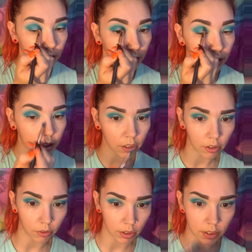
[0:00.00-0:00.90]
I did
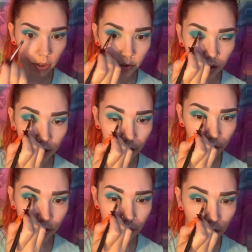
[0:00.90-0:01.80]
notice that right here
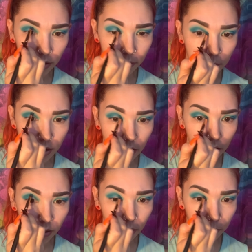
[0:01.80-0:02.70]
is kind of missing
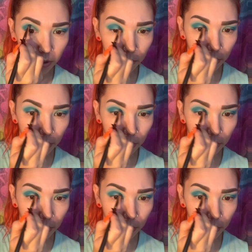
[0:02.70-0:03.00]
a little bit of